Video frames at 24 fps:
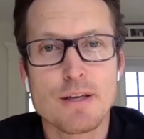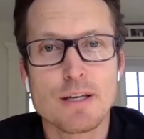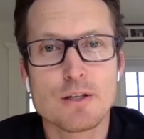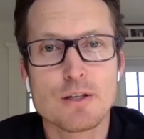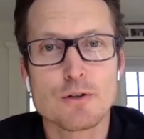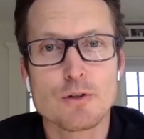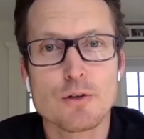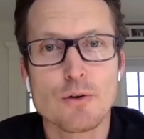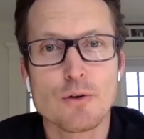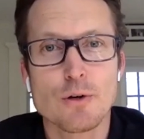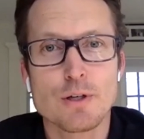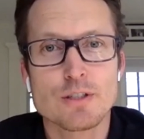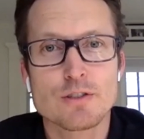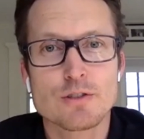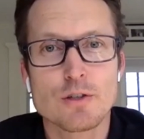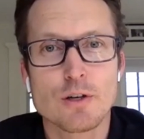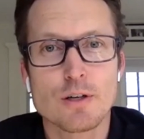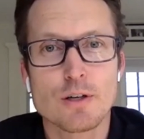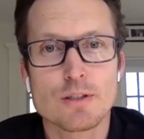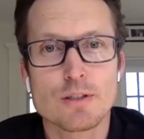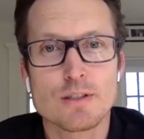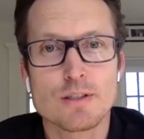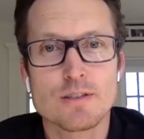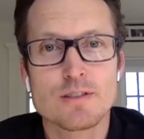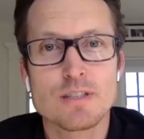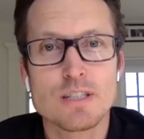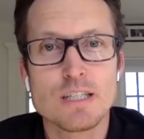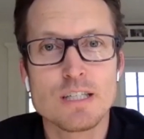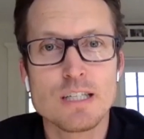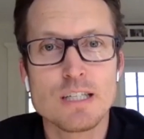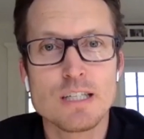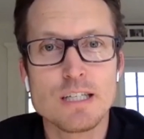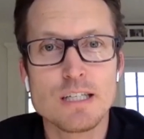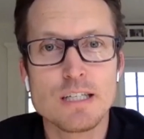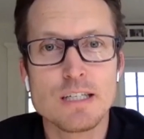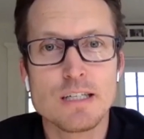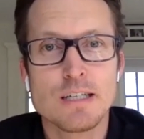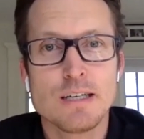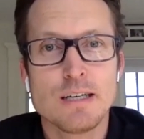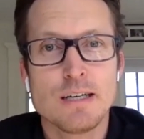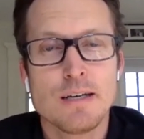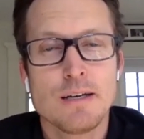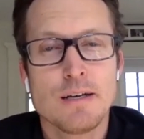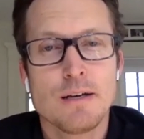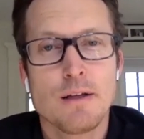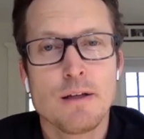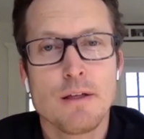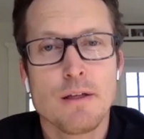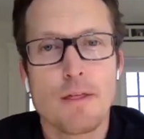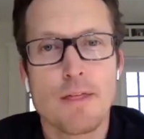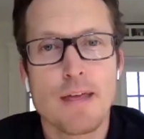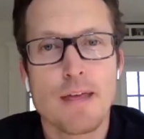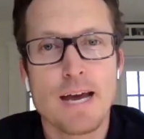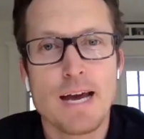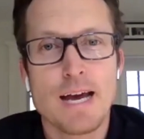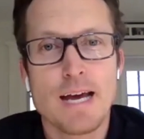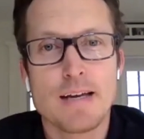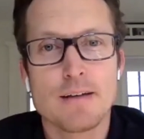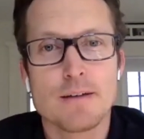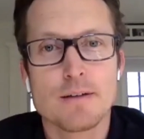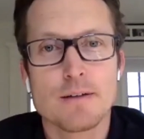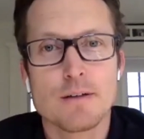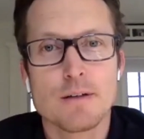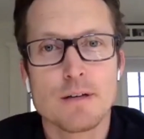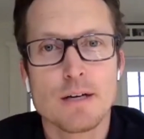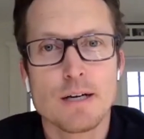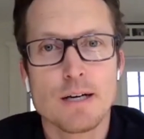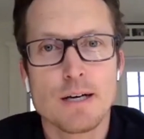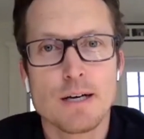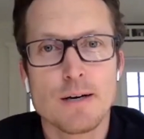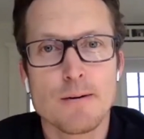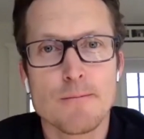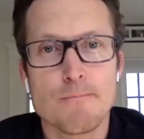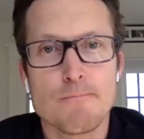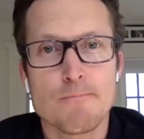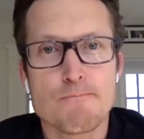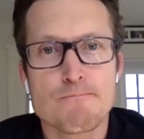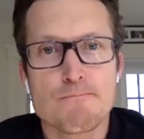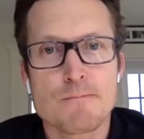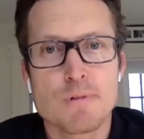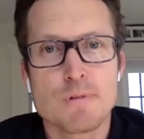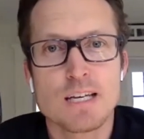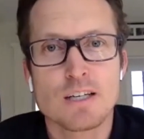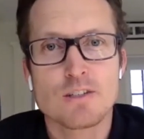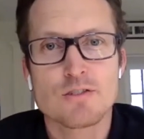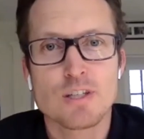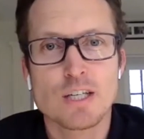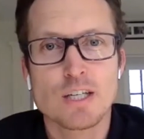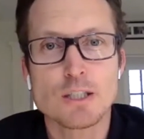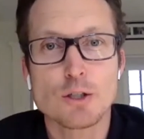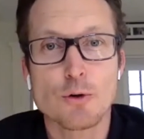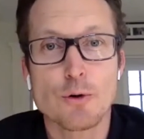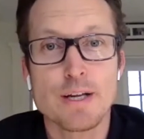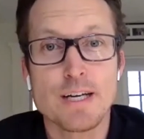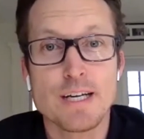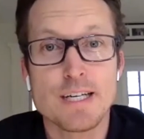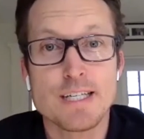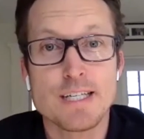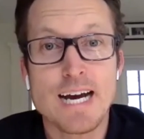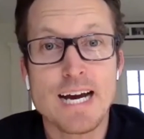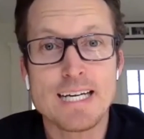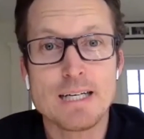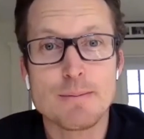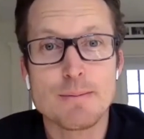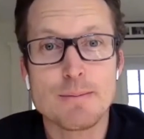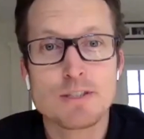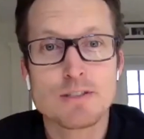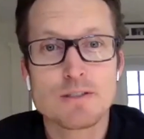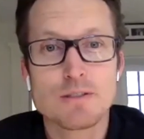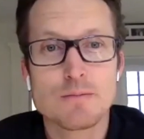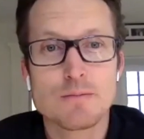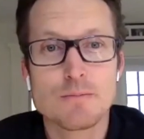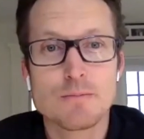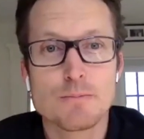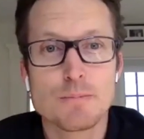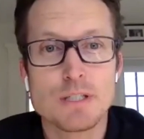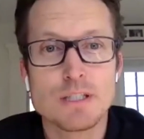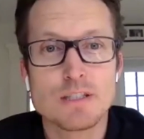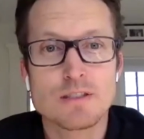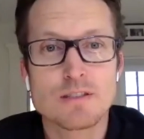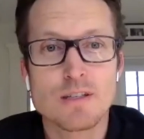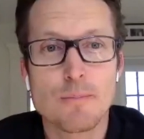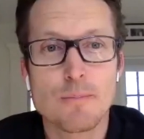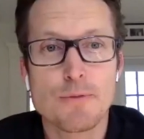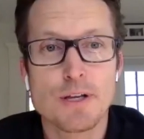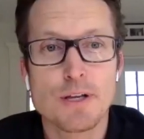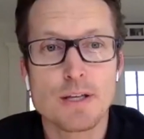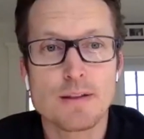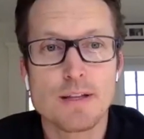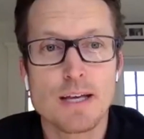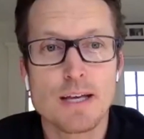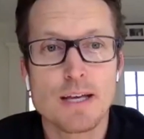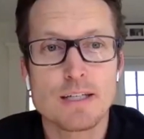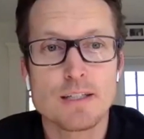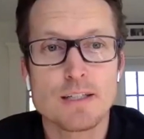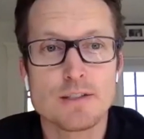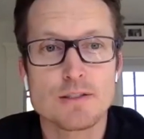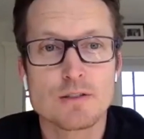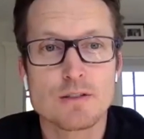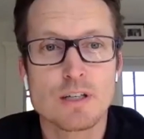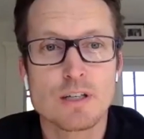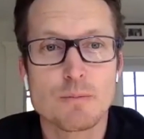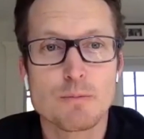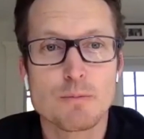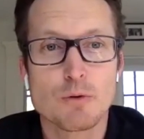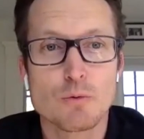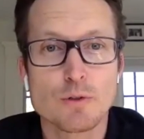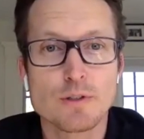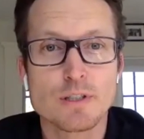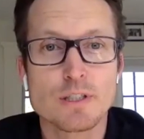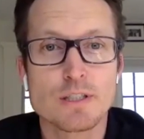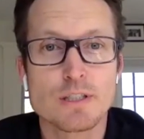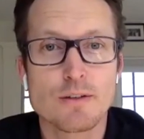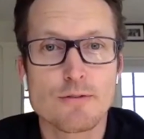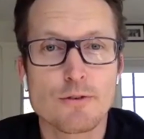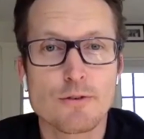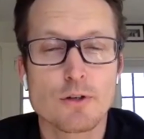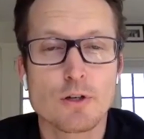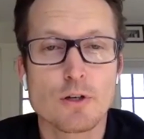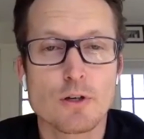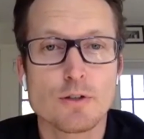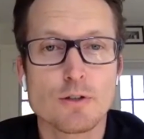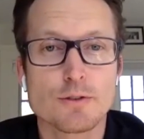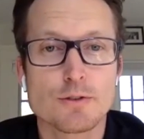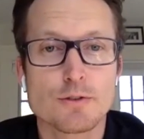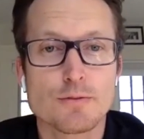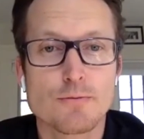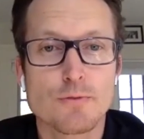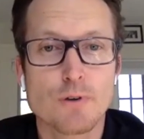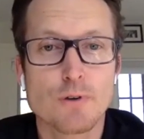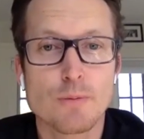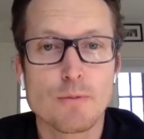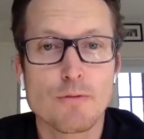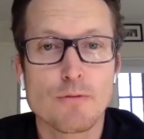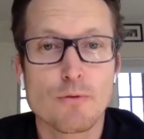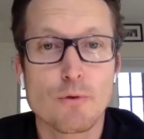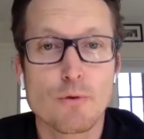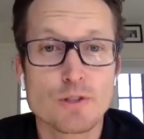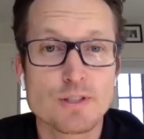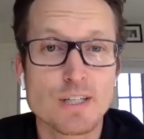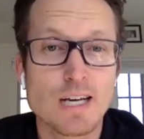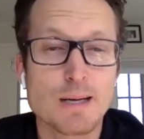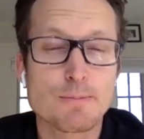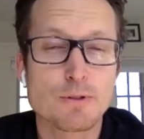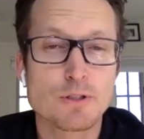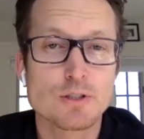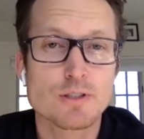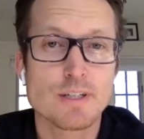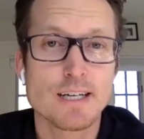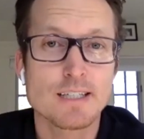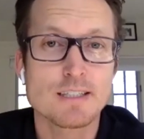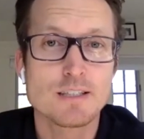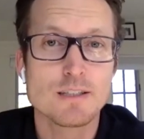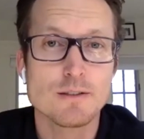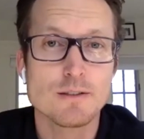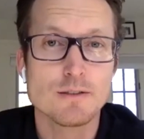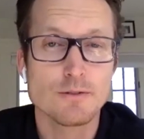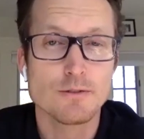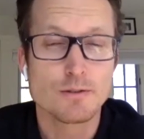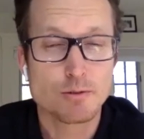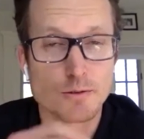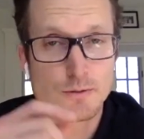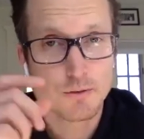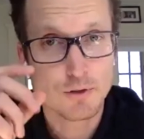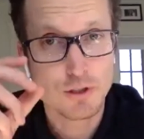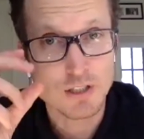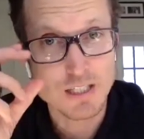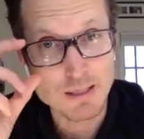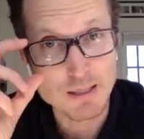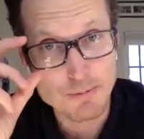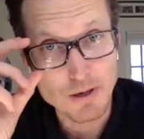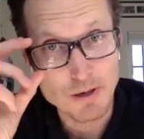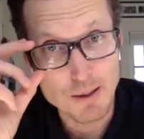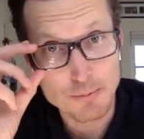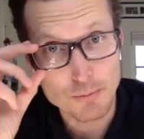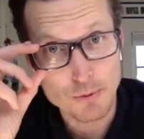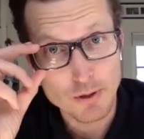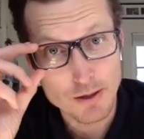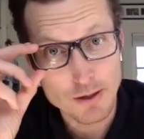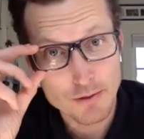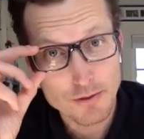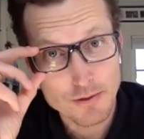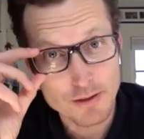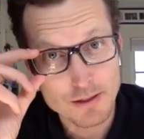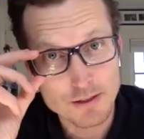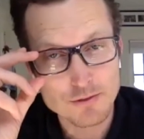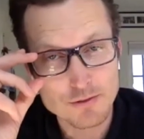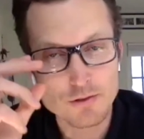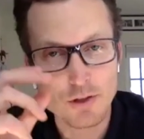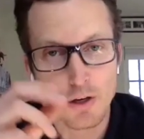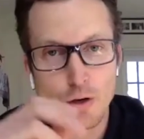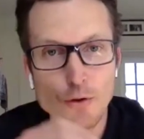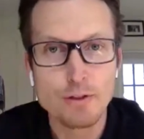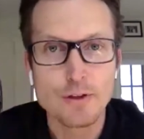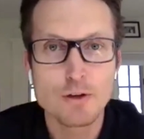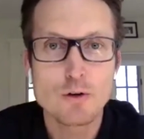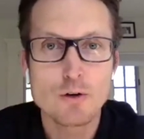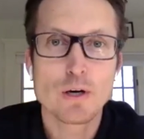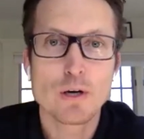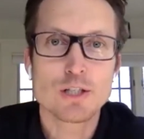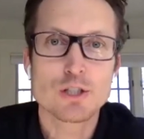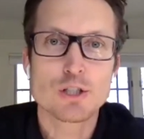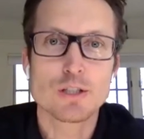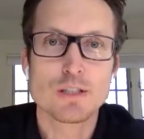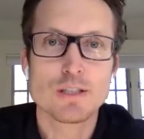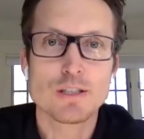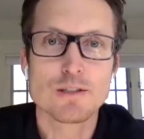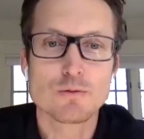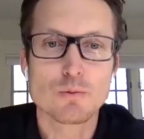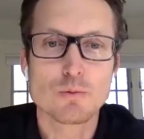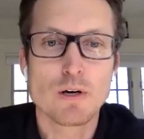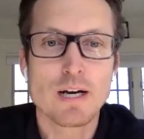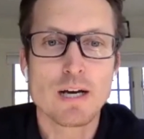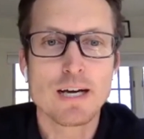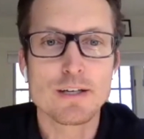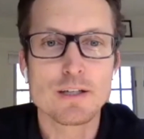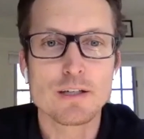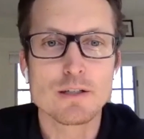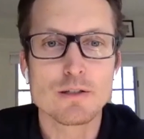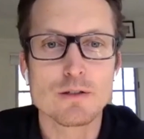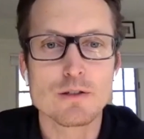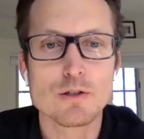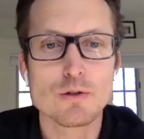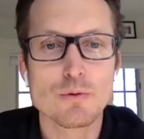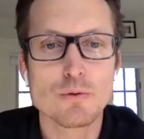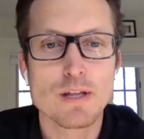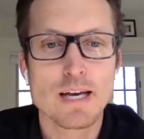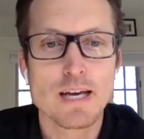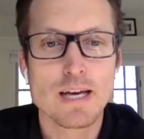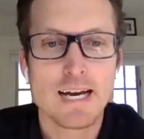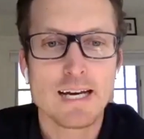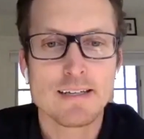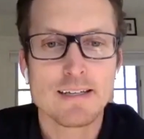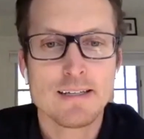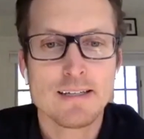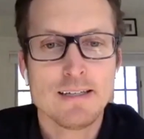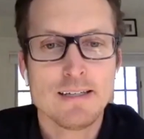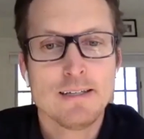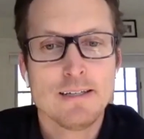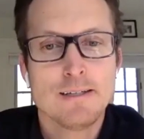I think you're going to start to see that um, accelerated dynamism be something that is going to be really difficult from a foresight perspective to keep up with. And so the question is, well, how do you do that?